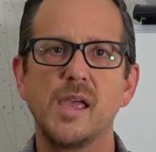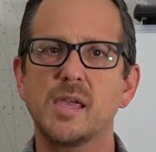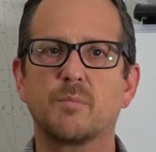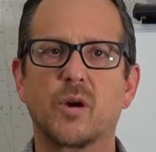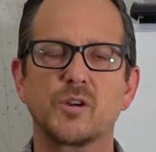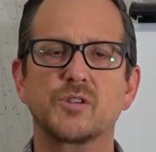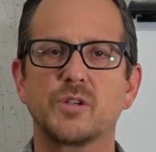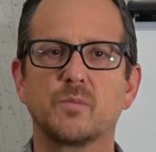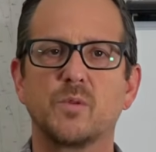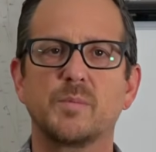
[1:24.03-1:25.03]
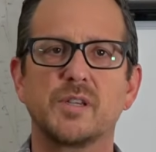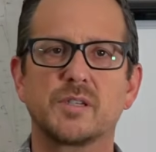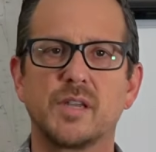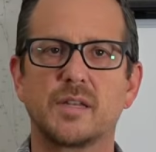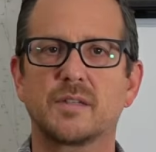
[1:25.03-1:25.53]
a person would be
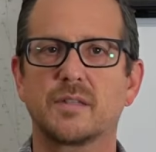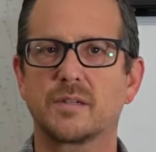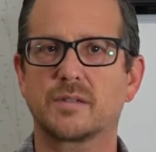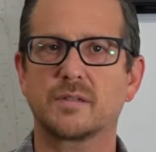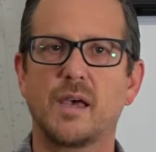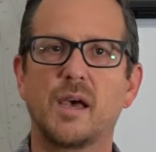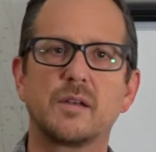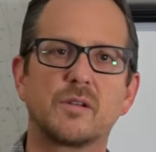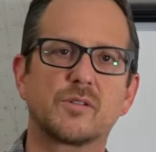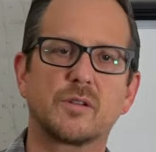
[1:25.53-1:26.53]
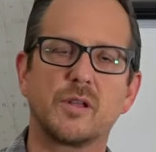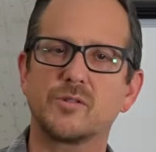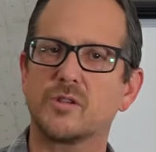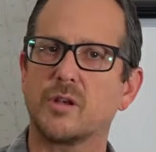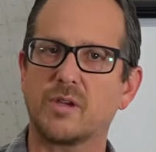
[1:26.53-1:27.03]
sent to this
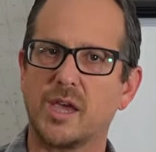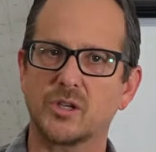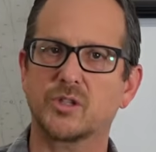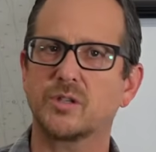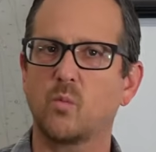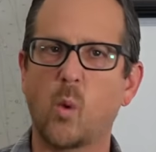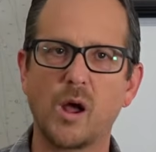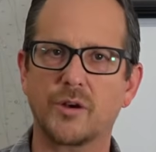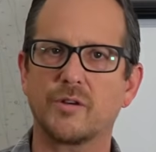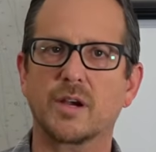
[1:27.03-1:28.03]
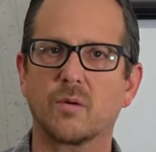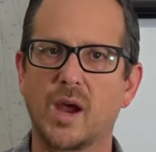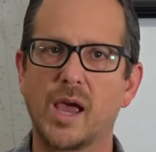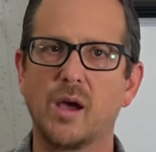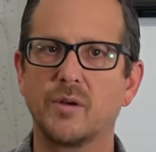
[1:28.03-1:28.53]
undisclosed location wandering
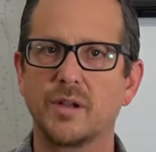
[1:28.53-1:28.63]
around,